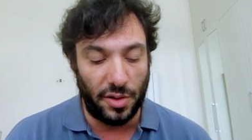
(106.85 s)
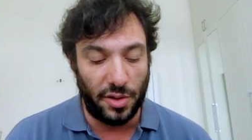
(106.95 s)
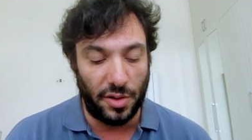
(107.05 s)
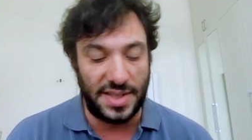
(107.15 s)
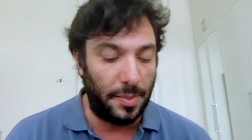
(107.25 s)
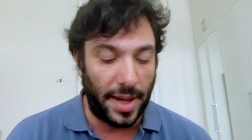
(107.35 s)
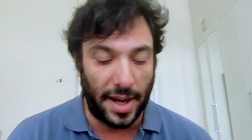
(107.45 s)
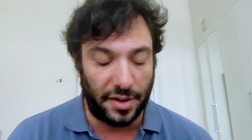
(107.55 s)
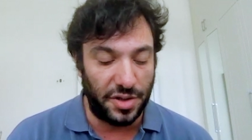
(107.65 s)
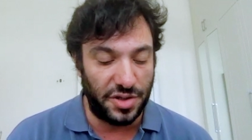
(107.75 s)
VC
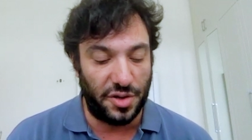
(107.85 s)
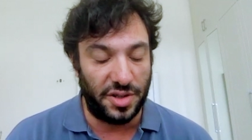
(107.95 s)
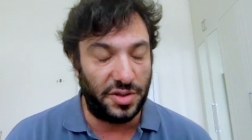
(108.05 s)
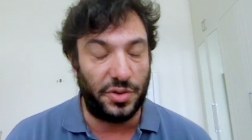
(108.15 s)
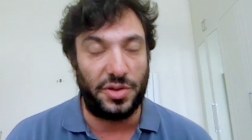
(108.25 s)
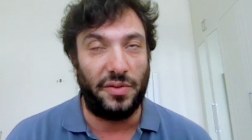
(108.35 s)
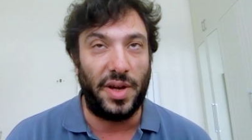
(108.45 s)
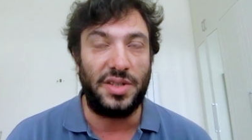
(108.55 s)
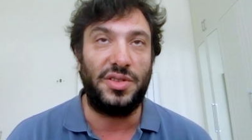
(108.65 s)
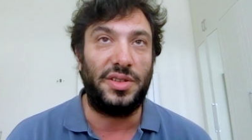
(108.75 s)
backers, your institutional
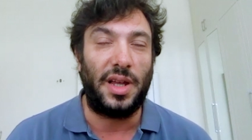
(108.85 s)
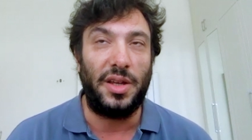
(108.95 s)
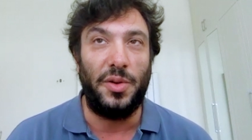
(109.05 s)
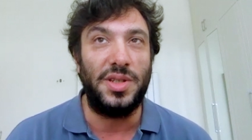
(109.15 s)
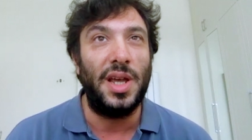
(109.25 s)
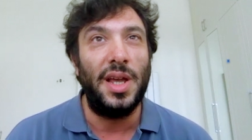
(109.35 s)
investors tell you, is